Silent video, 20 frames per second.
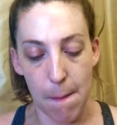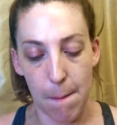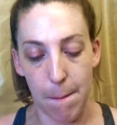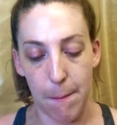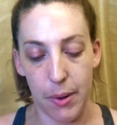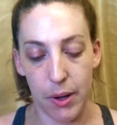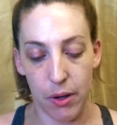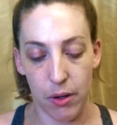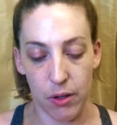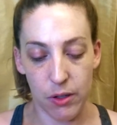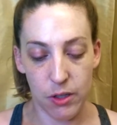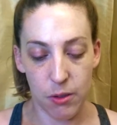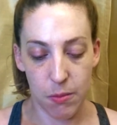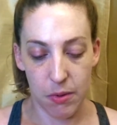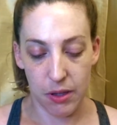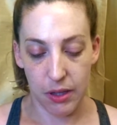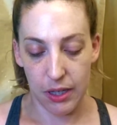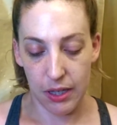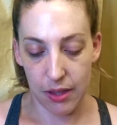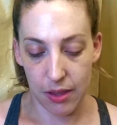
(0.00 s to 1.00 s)
But
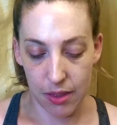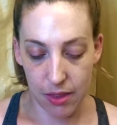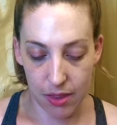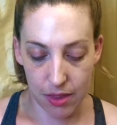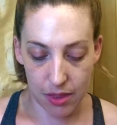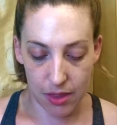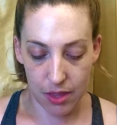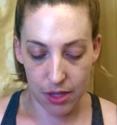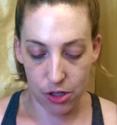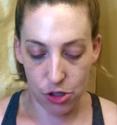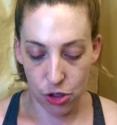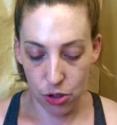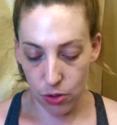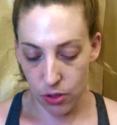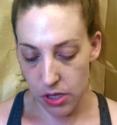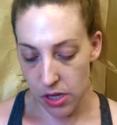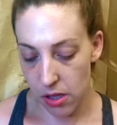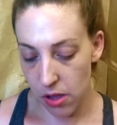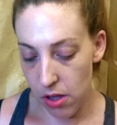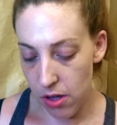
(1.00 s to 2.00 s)
ultimately, the
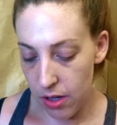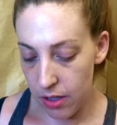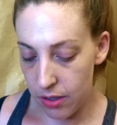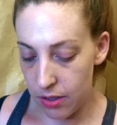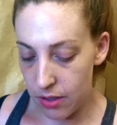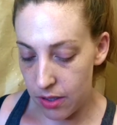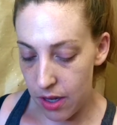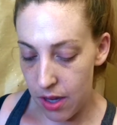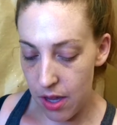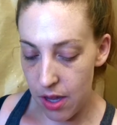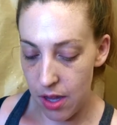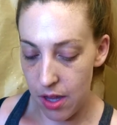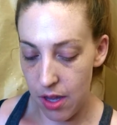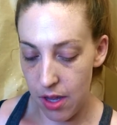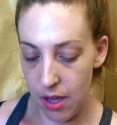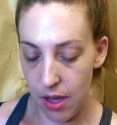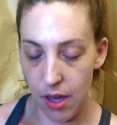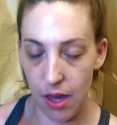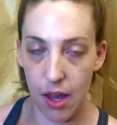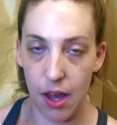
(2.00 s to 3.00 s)
Juicy Gloss
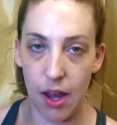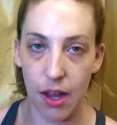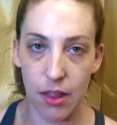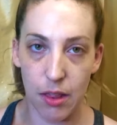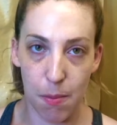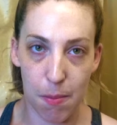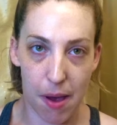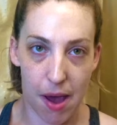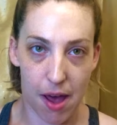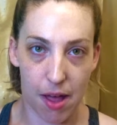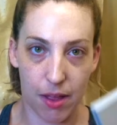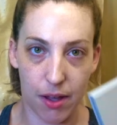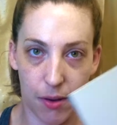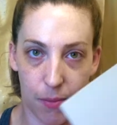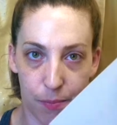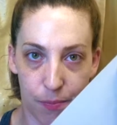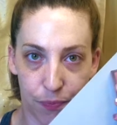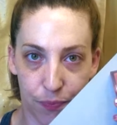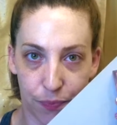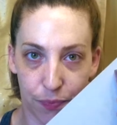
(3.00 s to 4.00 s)
and the palette
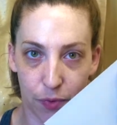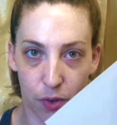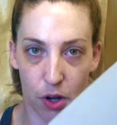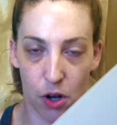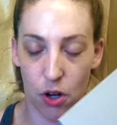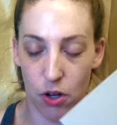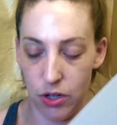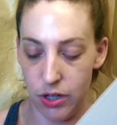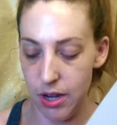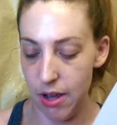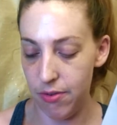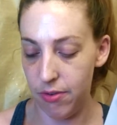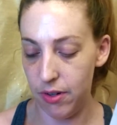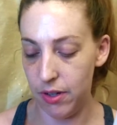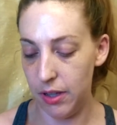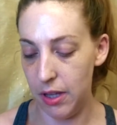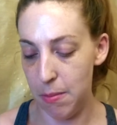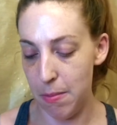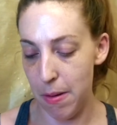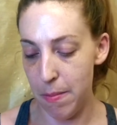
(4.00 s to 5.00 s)
are
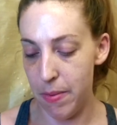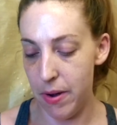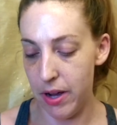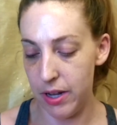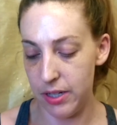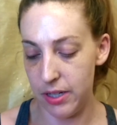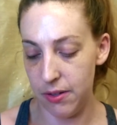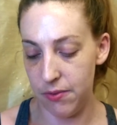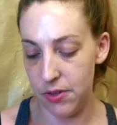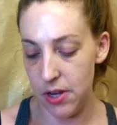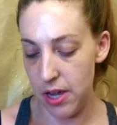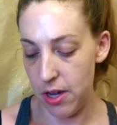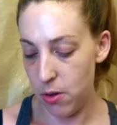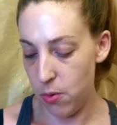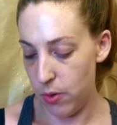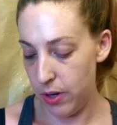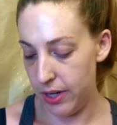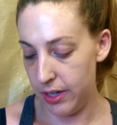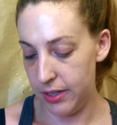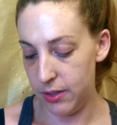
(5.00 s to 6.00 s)
definitely my positive
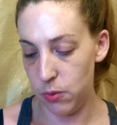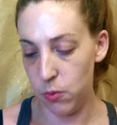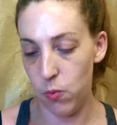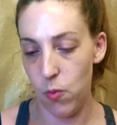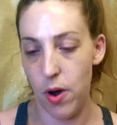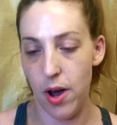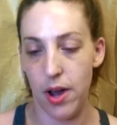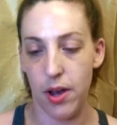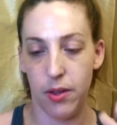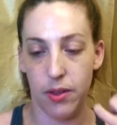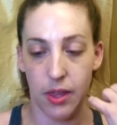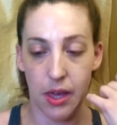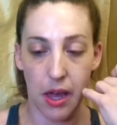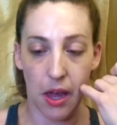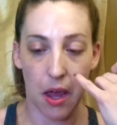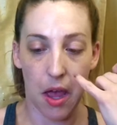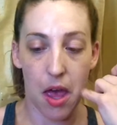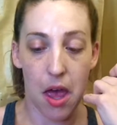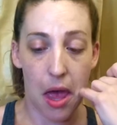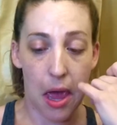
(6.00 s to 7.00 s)
takeaways, while
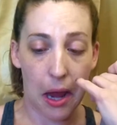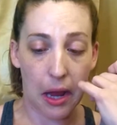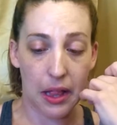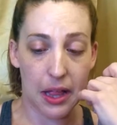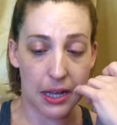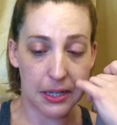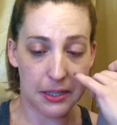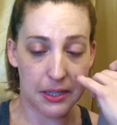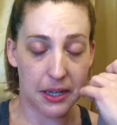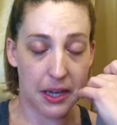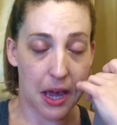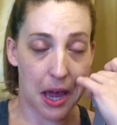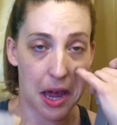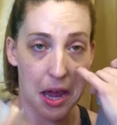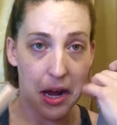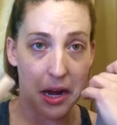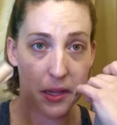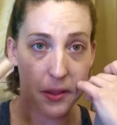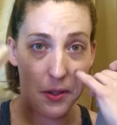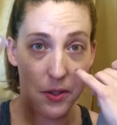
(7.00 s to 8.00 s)
the Classic
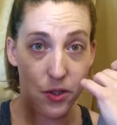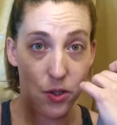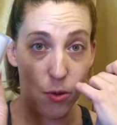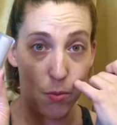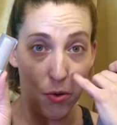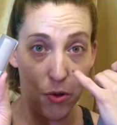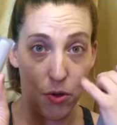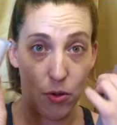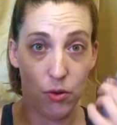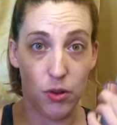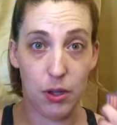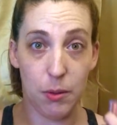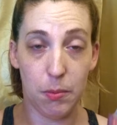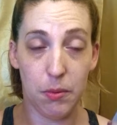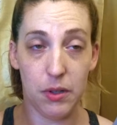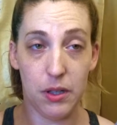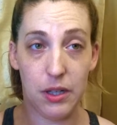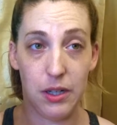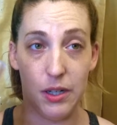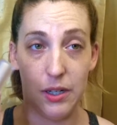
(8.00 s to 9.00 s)
K and the Super Nude
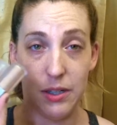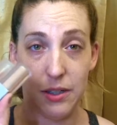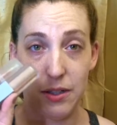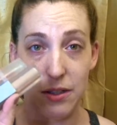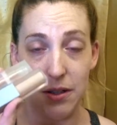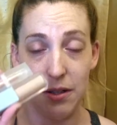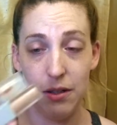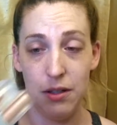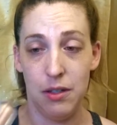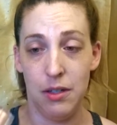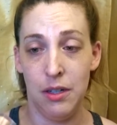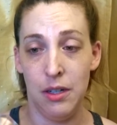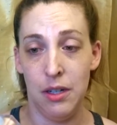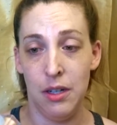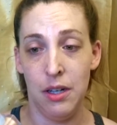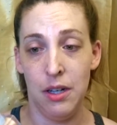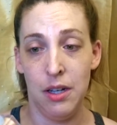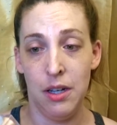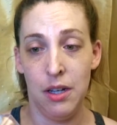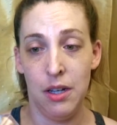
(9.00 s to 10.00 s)
Lip Gloss
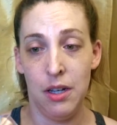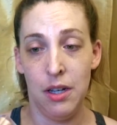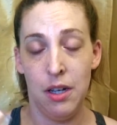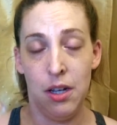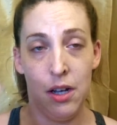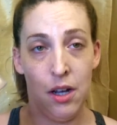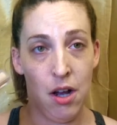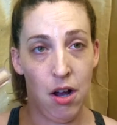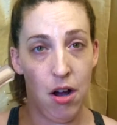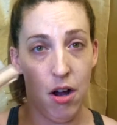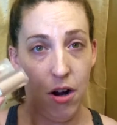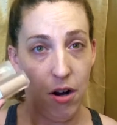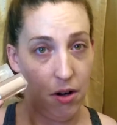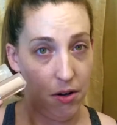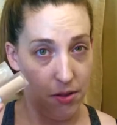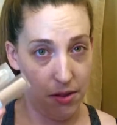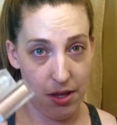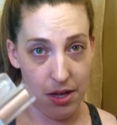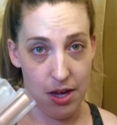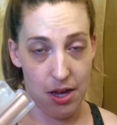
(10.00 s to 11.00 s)
are
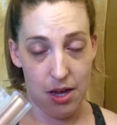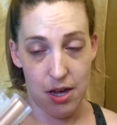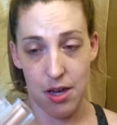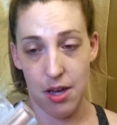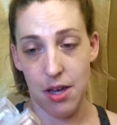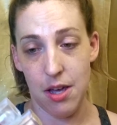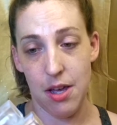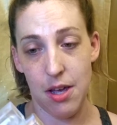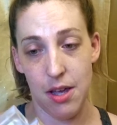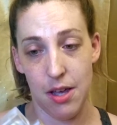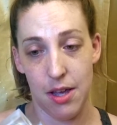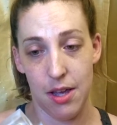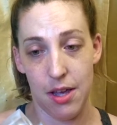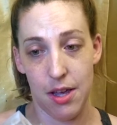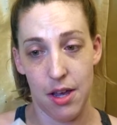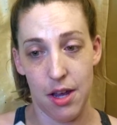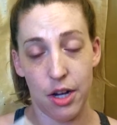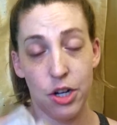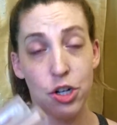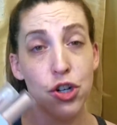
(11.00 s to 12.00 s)
the
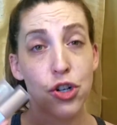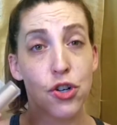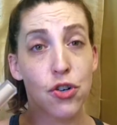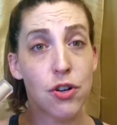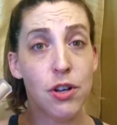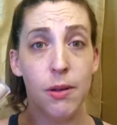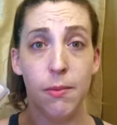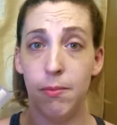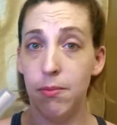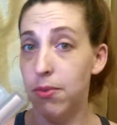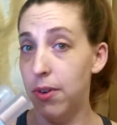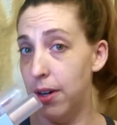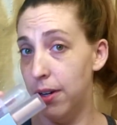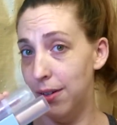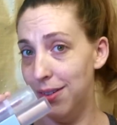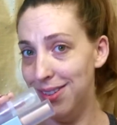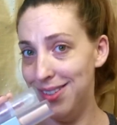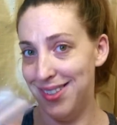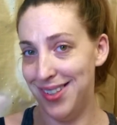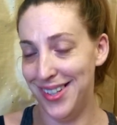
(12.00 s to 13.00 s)
extreme
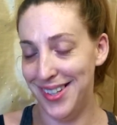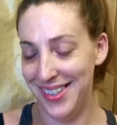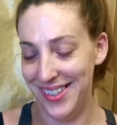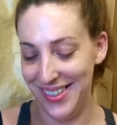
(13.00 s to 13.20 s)
fails